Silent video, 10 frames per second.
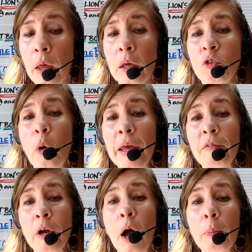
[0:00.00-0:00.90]
So, I have a
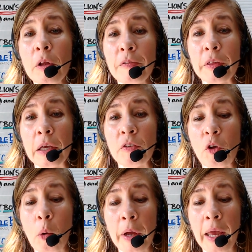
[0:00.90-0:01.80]
couple of things
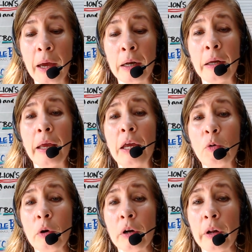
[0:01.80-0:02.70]
going on in
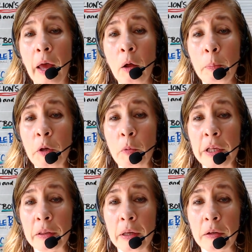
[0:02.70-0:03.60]
order to help you
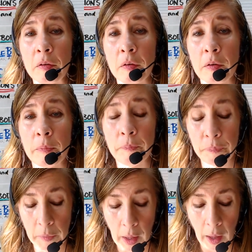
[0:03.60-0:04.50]
with this.
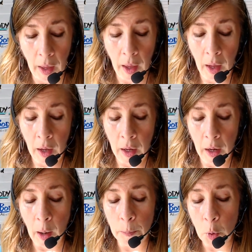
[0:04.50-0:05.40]

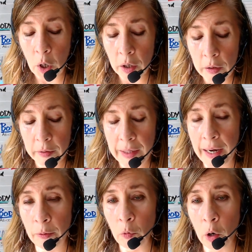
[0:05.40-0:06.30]
A book that
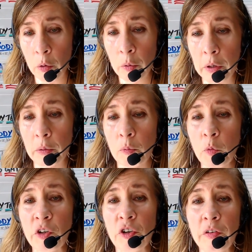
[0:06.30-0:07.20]
I wrote,
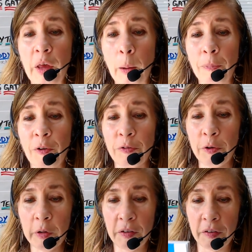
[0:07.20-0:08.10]
which is helpful for
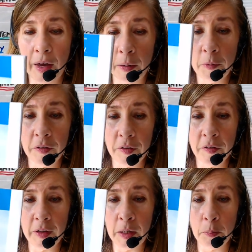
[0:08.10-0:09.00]
this time, this is
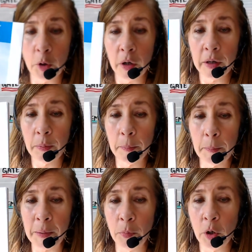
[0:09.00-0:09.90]
an ebook.
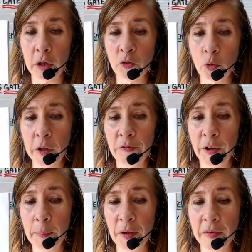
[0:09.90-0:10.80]
My book, Twin
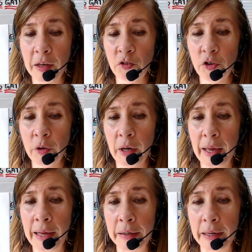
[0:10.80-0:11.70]
Flame Ascension
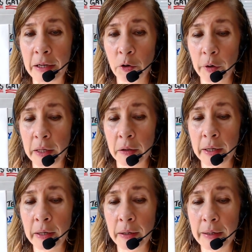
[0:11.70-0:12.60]
and Inner
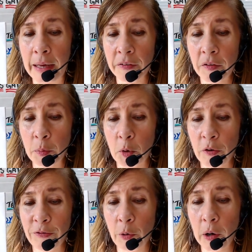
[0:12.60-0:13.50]
Healing. Yes, it's book
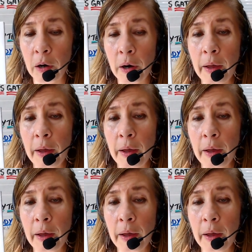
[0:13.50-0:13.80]
four.